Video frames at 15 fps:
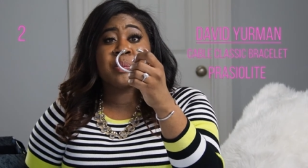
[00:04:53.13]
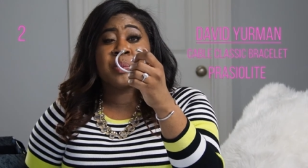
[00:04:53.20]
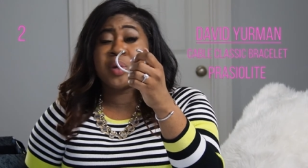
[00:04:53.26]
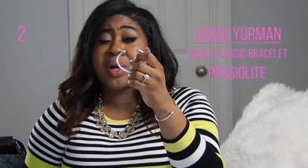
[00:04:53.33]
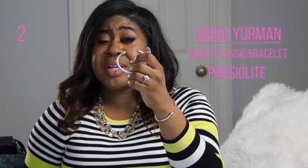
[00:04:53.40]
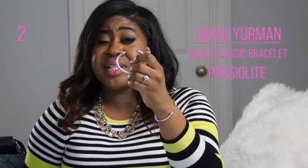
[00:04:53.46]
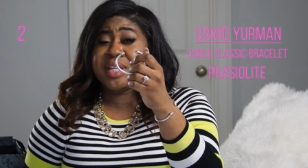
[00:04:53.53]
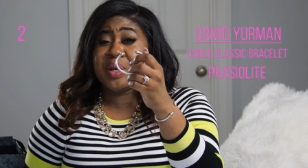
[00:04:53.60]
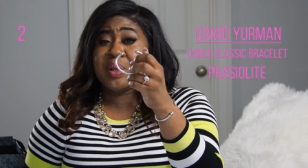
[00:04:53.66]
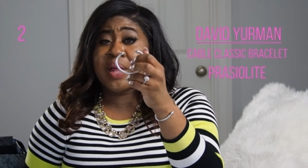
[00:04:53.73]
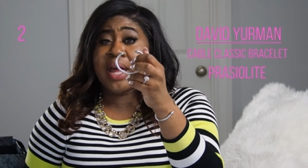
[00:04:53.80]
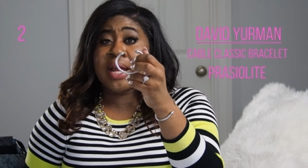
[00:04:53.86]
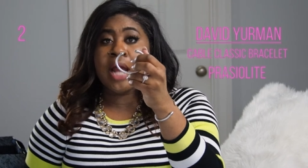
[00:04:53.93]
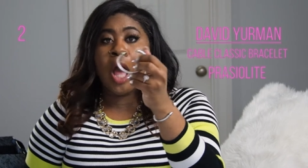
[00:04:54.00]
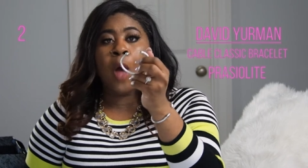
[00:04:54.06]

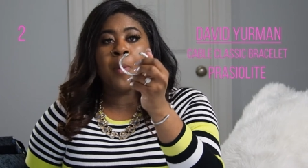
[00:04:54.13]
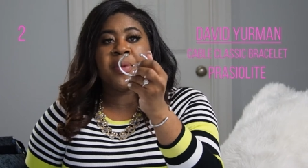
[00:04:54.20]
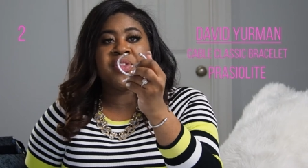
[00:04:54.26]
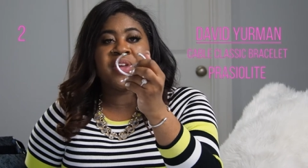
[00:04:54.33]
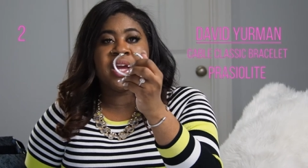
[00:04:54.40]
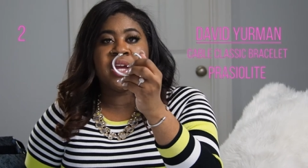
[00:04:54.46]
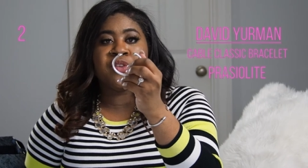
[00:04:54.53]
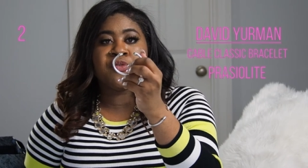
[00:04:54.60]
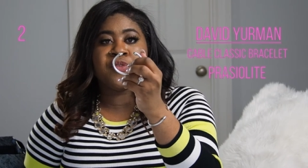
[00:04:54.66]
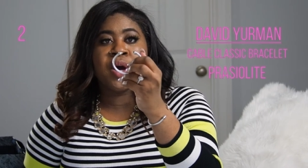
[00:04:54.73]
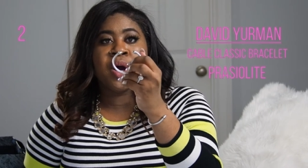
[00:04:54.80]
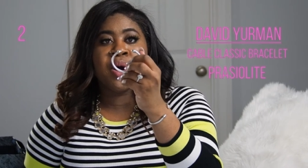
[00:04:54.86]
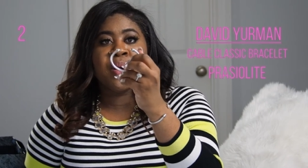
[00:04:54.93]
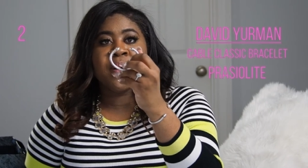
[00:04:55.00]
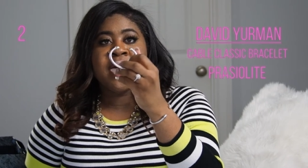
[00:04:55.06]
Prasiolite. I'll put the
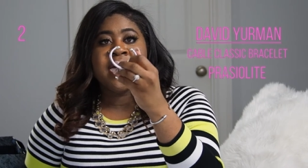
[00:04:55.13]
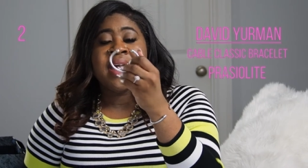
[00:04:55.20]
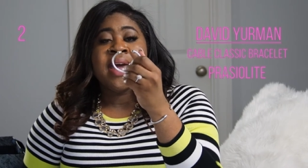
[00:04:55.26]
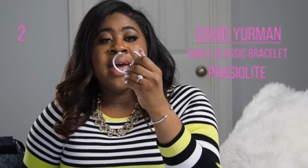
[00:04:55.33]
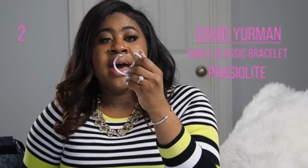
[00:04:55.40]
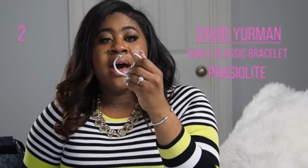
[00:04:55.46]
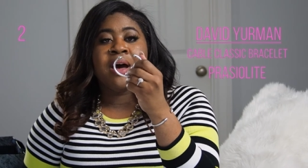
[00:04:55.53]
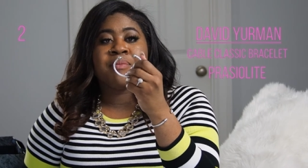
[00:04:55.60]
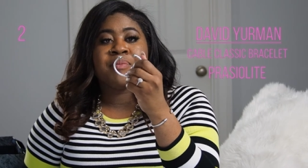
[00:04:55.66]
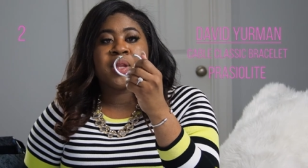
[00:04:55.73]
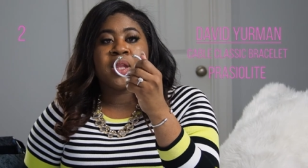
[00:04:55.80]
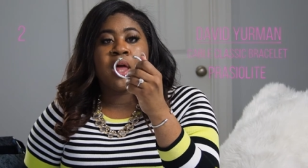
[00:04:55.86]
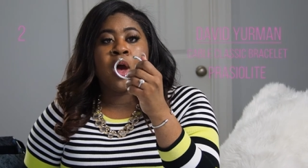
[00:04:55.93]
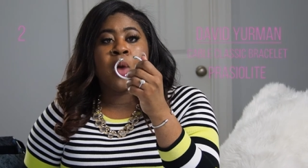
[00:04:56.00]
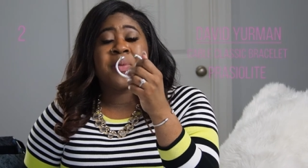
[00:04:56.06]
info um, below.